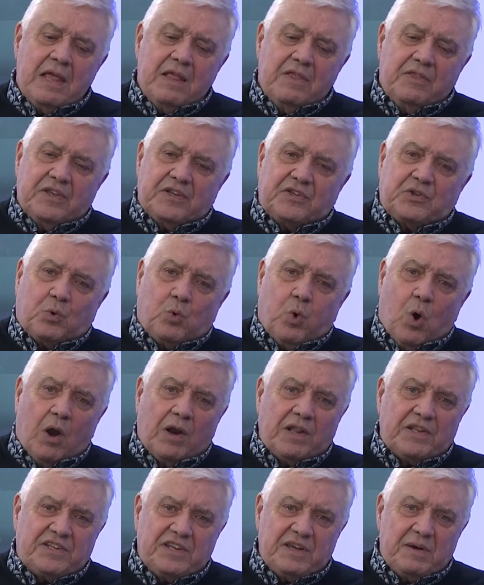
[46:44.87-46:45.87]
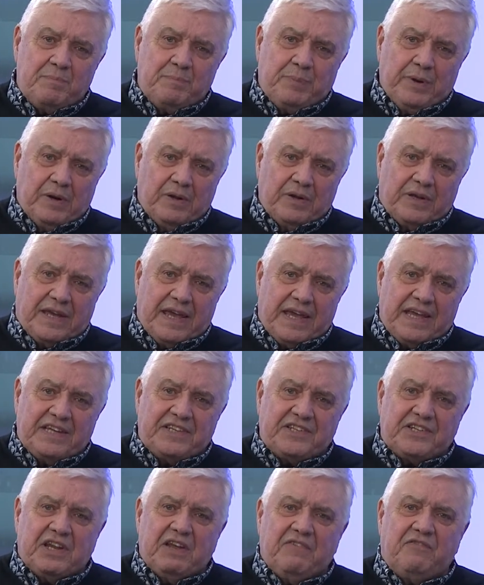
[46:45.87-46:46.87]
this quality of
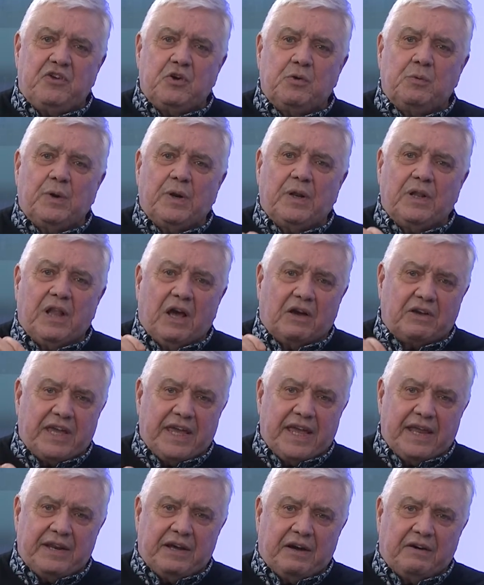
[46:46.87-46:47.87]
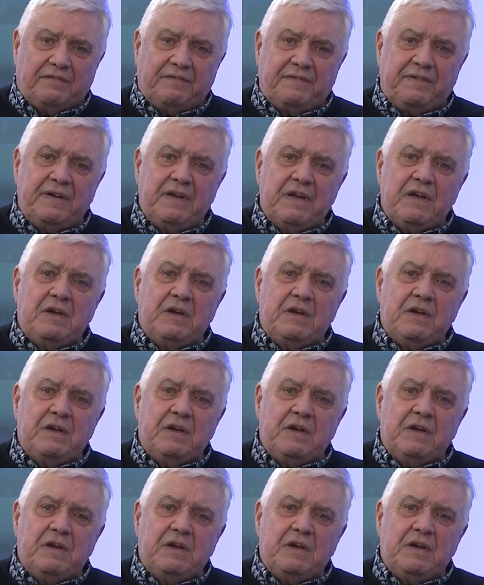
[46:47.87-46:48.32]
pillowcase, if you were lucky enough